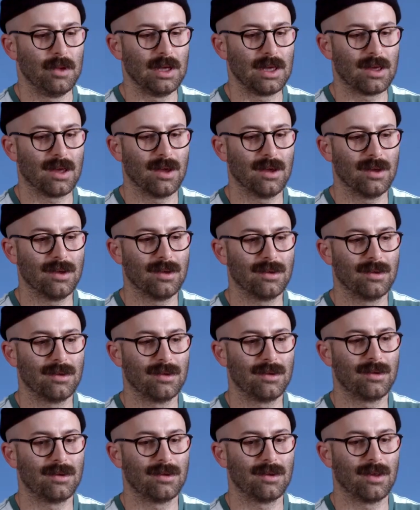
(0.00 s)

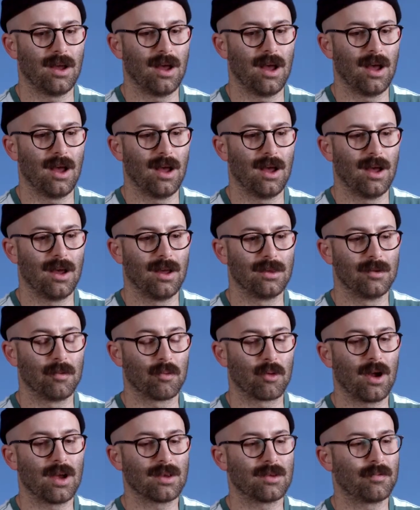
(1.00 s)
Because the
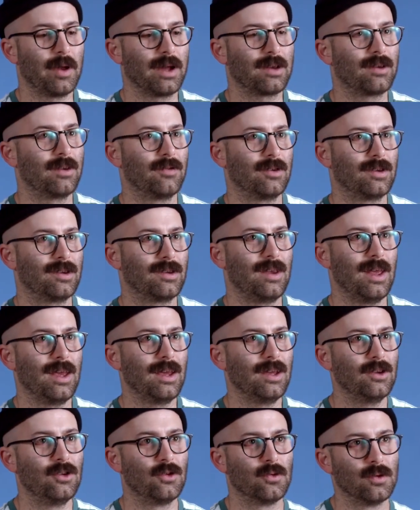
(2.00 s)
prospect of a
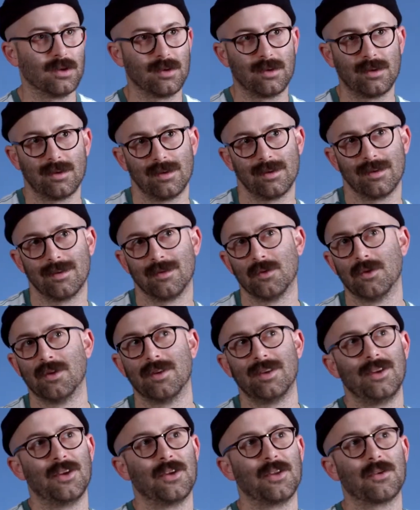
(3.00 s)
stage was,
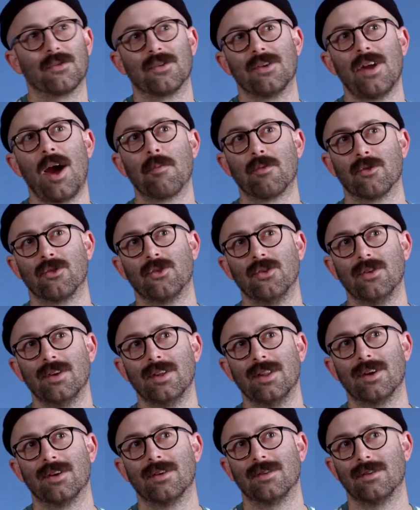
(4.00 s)
there was an
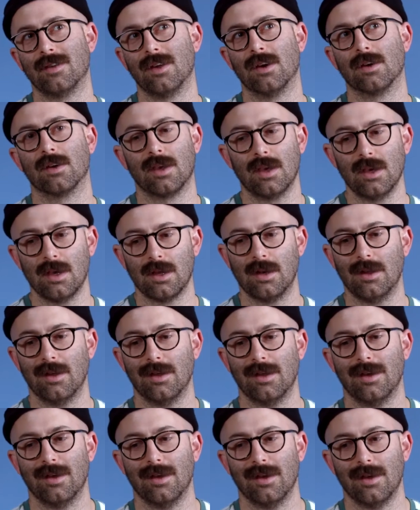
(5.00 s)
opportunity there as a young kid,
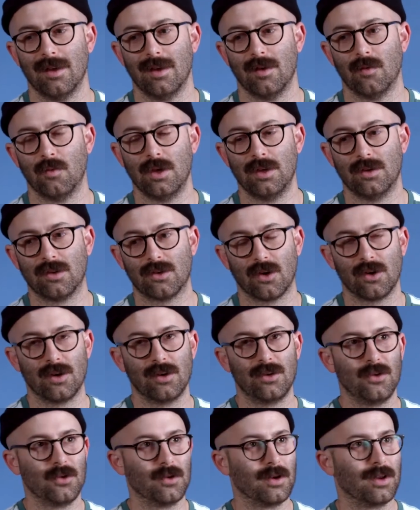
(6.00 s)
we
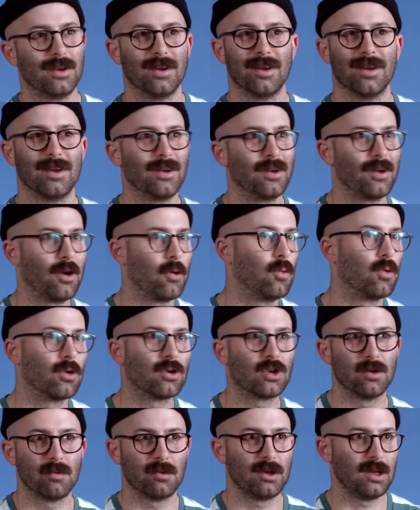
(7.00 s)
started doing a
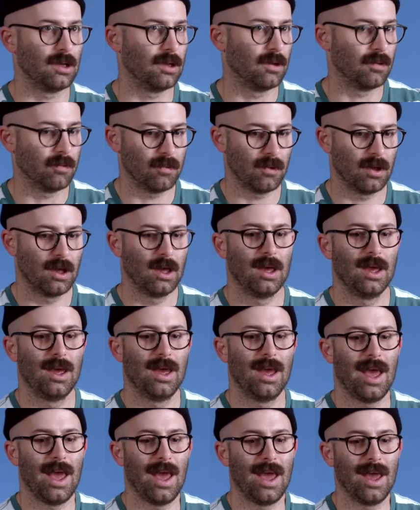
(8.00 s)
worship team,
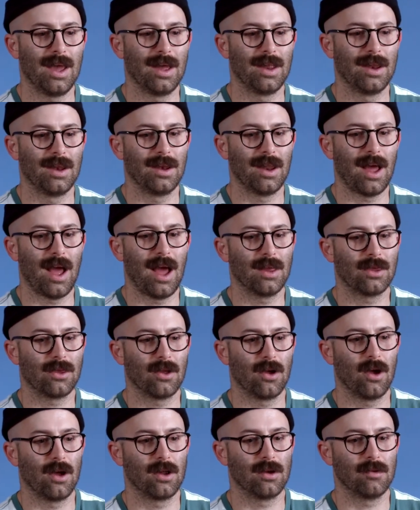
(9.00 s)
and I
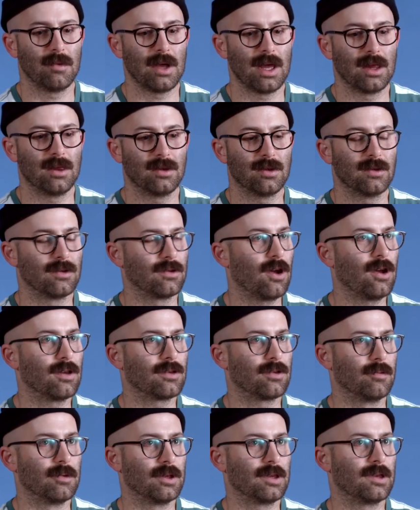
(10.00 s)
thought, man, this is awesome.